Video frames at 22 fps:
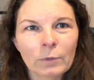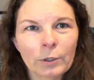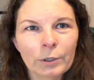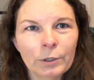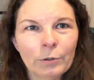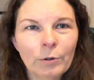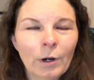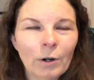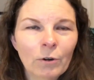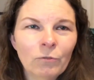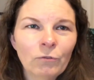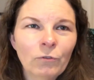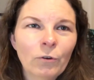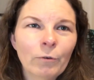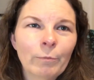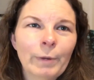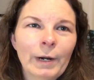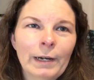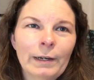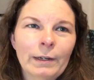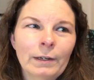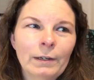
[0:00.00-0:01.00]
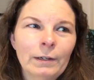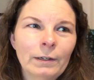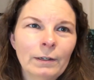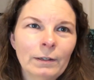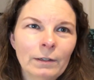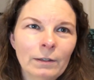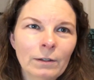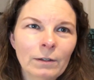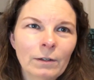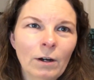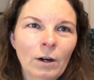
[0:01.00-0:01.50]
Are you hopeful by
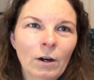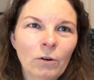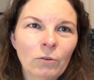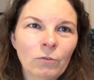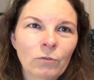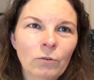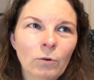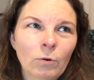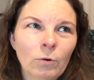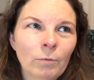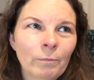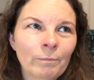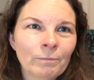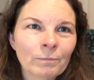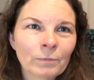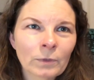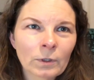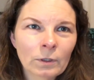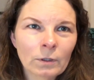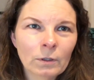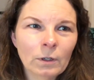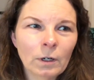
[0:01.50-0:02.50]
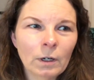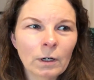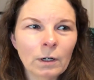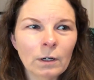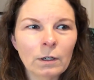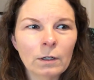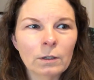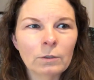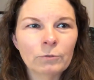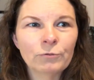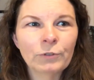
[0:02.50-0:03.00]
any, hopeful,
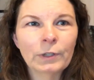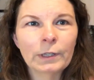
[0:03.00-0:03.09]
uh,